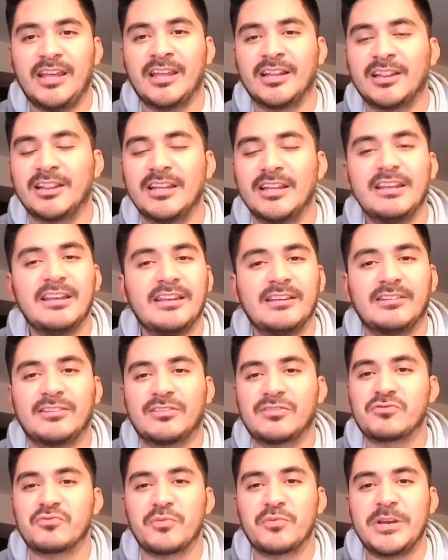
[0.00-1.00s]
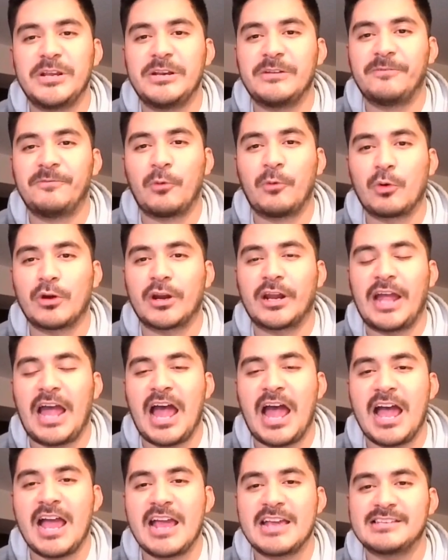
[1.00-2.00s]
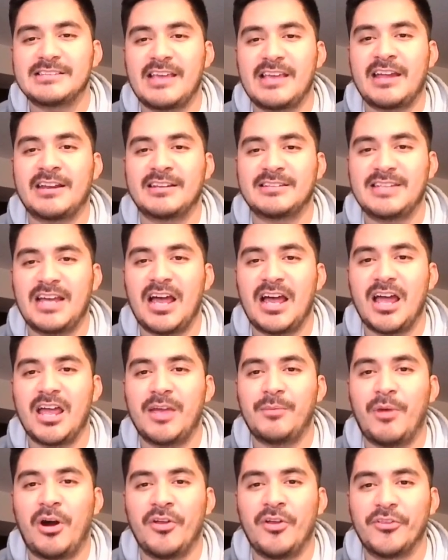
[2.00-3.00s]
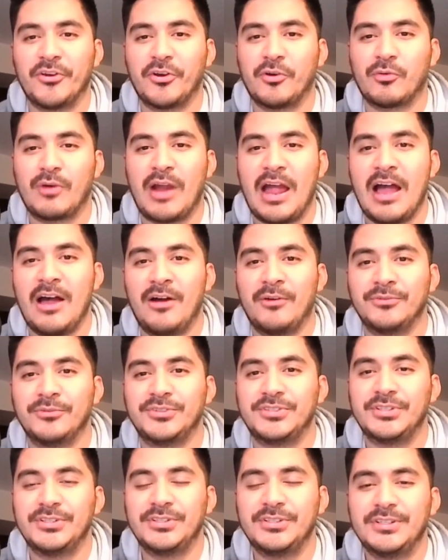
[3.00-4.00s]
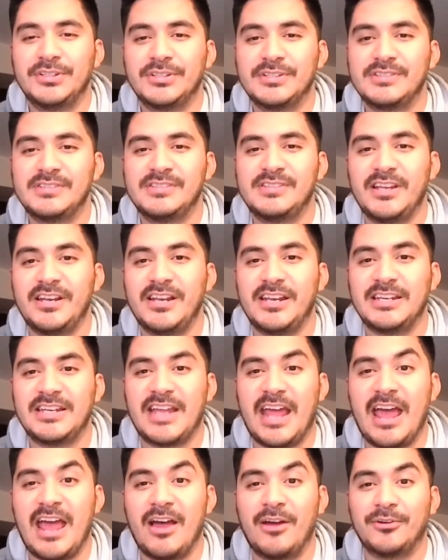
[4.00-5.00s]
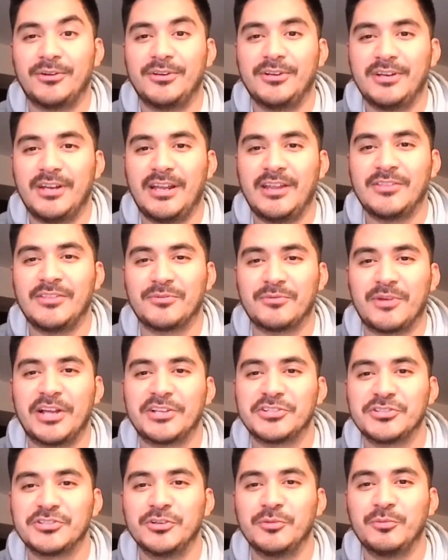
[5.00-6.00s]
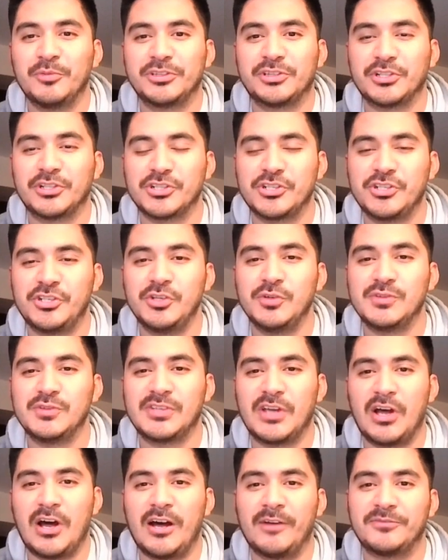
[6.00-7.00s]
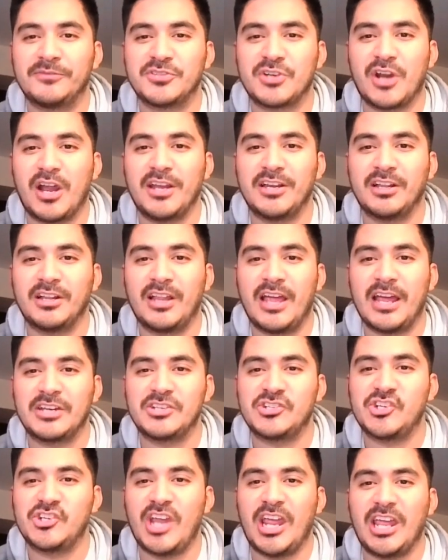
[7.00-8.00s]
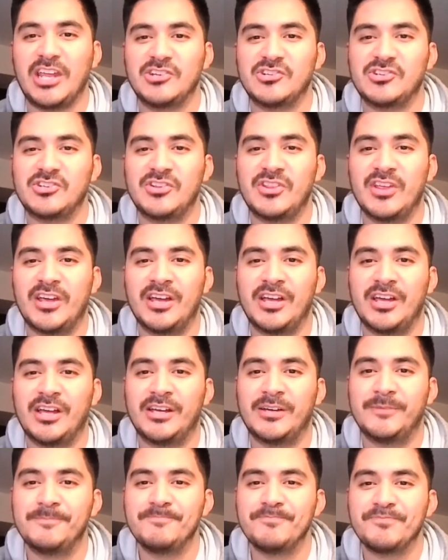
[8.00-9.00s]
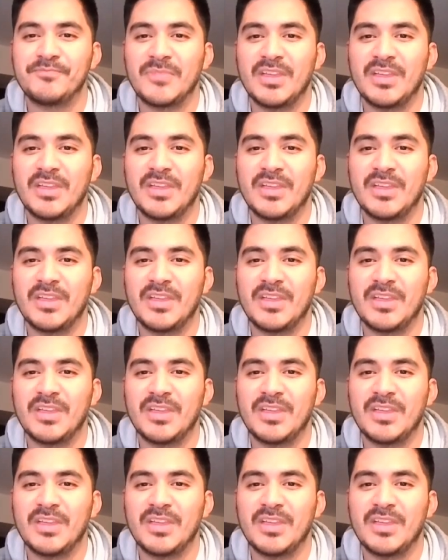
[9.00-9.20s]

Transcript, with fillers: at least three to four guys at a time on the ground sitting down in the restroom with their shoes off trying to like change the